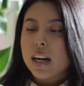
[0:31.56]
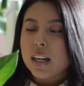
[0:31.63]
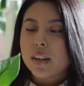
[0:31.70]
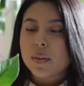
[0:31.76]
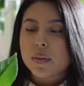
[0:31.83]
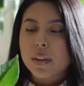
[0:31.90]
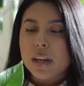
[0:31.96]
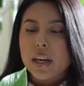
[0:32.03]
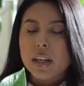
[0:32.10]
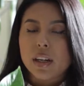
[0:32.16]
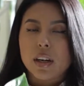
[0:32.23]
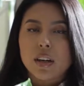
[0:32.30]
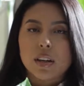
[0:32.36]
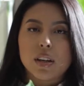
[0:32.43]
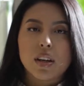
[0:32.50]
I know that
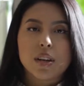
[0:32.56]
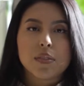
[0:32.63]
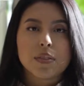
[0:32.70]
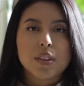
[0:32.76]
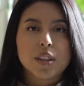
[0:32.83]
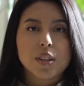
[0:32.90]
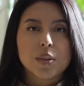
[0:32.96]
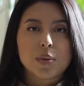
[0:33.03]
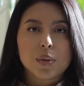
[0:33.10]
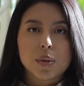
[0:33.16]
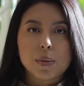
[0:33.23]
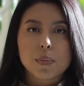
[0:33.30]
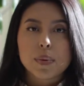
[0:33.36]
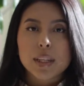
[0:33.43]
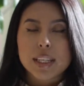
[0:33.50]
not a lot of indoor
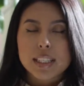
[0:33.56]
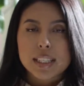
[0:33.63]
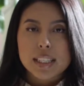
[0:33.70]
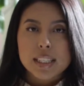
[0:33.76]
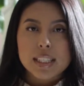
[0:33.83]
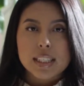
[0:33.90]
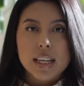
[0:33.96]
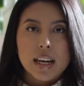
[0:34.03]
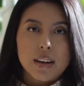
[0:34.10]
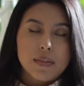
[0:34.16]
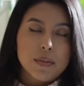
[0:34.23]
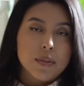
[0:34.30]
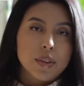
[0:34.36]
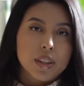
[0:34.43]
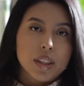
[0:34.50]
places have
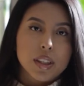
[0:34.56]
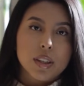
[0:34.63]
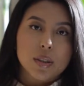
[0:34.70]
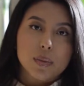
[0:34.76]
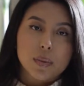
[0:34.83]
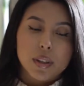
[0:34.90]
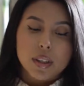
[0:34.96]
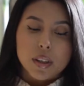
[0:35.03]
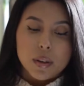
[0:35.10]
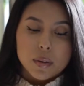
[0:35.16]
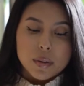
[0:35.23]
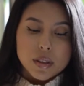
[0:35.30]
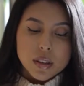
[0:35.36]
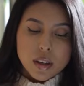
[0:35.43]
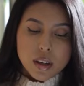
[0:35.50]
really good
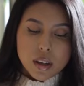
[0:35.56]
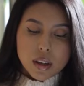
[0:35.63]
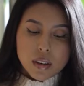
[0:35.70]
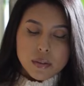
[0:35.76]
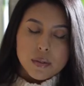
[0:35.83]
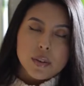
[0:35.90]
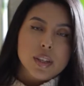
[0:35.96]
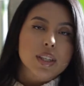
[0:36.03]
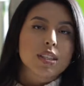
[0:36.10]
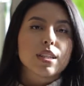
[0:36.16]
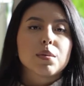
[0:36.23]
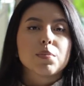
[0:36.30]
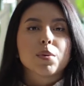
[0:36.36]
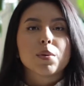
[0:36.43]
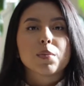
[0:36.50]
windows. For
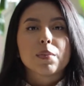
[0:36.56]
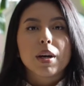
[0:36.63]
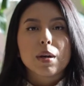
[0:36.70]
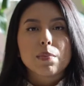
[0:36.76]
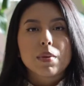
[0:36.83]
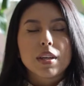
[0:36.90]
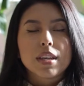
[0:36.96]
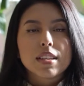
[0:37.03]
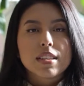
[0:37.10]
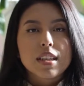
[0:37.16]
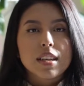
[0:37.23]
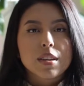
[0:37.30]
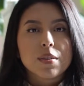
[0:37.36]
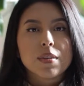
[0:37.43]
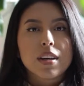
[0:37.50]
example, my place,
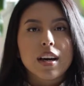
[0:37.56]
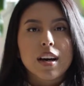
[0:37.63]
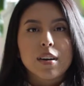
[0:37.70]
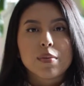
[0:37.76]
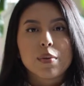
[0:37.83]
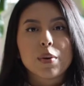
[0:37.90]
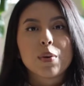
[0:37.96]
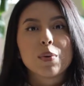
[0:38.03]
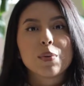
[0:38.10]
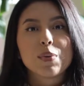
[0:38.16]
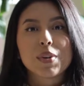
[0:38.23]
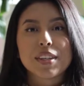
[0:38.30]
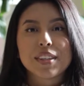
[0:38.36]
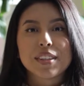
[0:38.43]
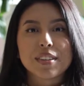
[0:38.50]
I only have
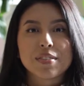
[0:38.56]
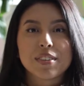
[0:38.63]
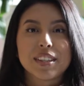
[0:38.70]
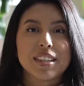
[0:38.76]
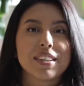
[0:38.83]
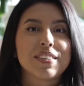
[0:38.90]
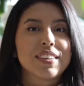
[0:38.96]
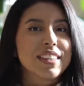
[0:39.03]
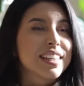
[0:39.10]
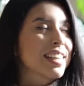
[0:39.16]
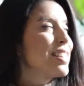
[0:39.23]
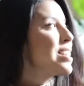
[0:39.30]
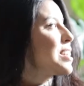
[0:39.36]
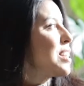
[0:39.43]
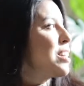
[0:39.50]
one good window, and
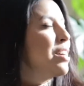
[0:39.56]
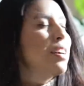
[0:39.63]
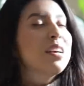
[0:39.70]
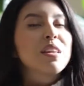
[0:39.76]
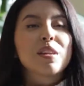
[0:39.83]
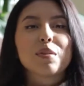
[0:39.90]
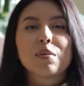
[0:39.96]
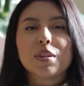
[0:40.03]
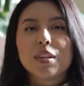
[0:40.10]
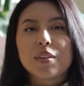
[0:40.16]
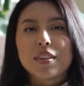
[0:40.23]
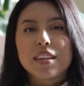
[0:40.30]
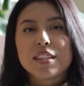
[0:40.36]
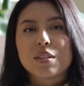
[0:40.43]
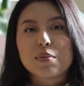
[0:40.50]
that's the window
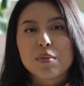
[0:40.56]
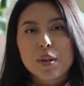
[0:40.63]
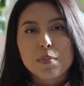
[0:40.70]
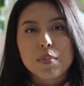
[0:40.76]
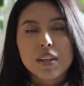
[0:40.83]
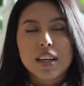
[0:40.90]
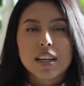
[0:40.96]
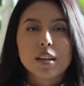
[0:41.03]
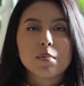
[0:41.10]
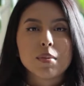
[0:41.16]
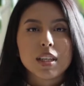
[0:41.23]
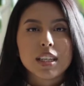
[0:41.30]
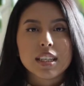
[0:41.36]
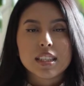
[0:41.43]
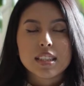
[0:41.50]
that's right behind
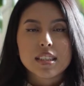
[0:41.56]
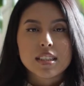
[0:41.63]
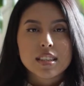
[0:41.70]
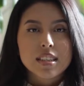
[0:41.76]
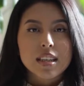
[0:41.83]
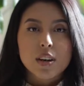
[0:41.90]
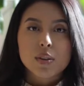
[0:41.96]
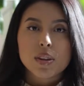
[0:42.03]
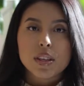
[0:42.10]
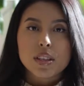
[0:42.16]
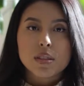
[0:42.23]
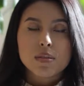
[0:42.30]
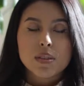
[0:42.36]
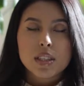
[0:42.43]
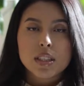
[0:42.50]
me. It's a
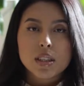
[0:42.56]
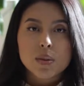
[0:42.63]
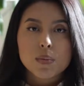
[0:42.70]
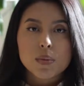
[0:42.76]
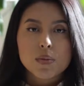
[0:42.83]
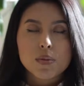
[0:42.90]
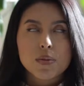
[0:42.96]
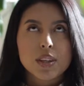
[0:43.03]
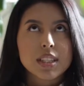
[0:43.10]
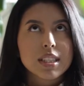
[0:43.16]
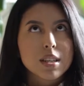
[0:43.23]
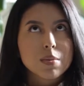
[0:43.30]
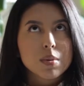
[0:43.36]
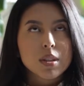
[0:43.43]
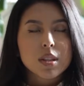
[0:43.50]
southeast
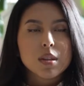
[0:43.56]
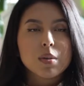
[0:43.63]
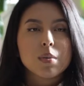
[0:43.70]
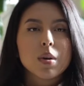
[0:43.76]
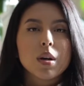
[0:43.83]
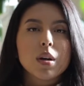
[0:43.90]
facing window,